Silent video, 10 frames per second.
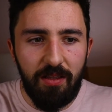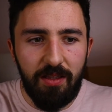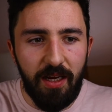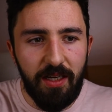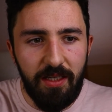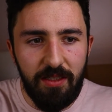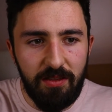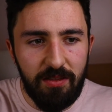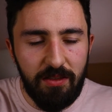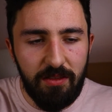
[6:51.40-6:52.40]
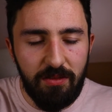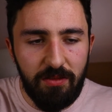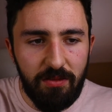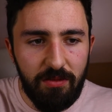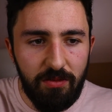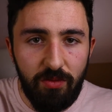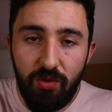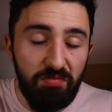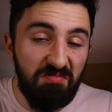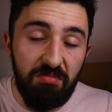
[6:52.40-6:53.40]
that is
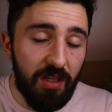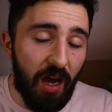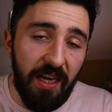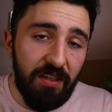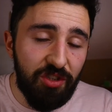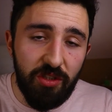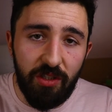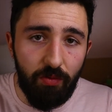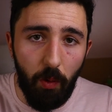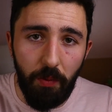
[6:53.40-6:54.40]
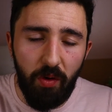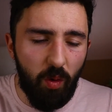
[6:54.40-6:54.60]
kind of just their own,